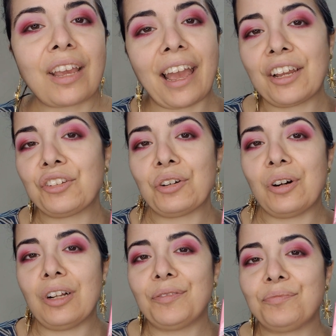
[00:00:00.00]
and
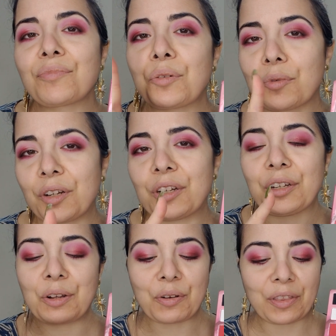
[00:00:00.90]
y'all, we're gonna
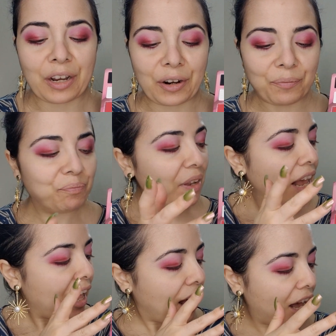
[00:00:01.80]
go there.
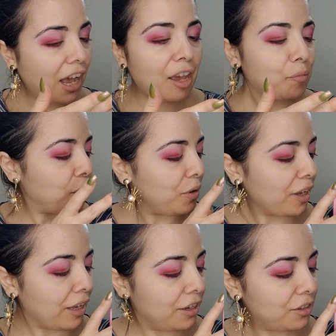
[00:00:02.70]
I am
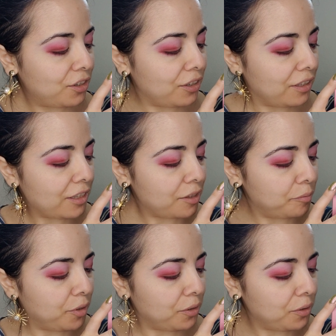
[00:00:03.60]
going into this
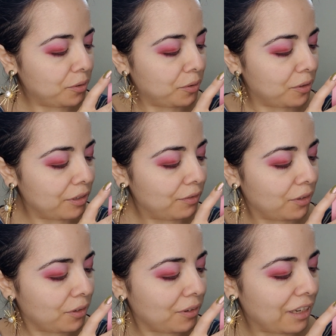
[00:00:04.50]
beautiful
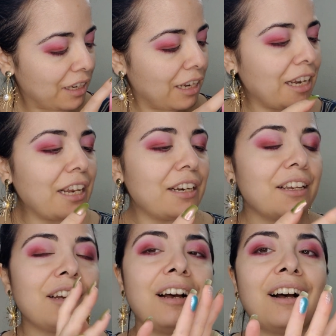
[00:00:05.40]
green.
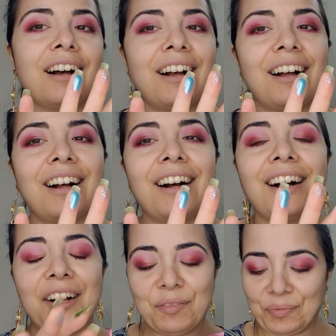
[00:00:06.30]

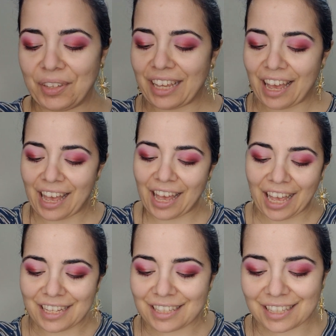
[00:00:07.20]

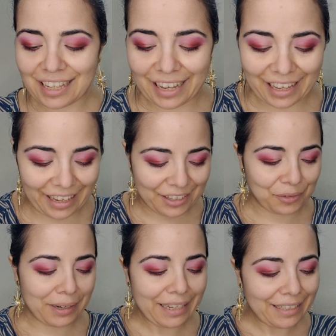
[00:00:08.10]
Yes, I can't
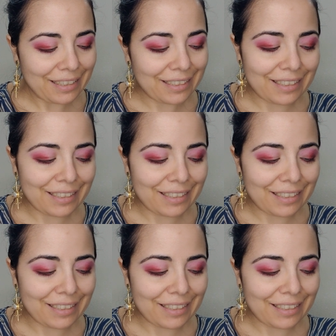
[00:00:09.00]
wait.